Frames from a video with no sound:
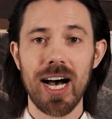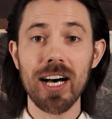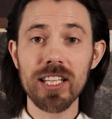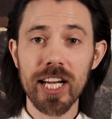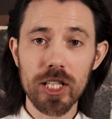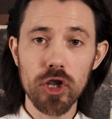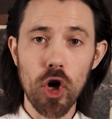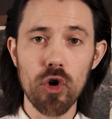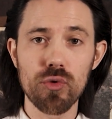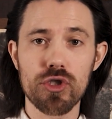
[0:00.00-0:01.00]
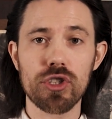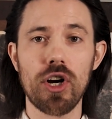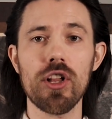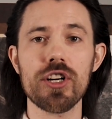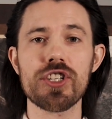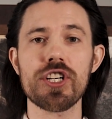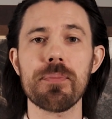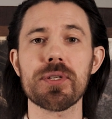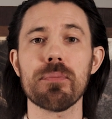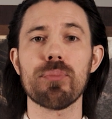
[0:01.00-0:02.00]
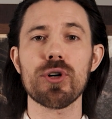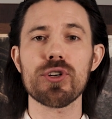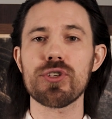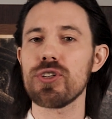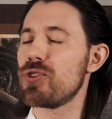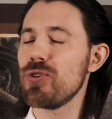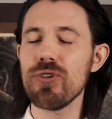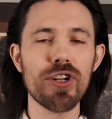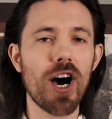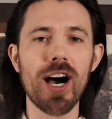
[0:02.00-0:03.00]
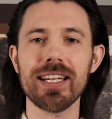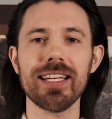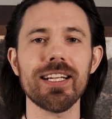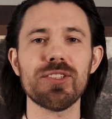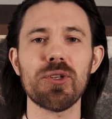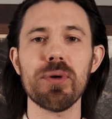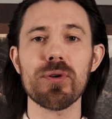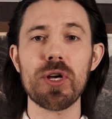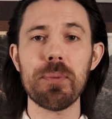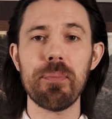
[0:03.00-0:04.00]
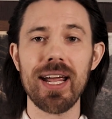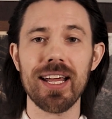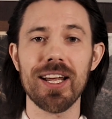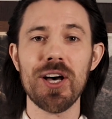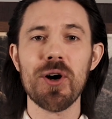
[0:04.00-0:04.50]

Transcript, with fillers: Unlike loans, scholarships and bursaries do not need to be repaid,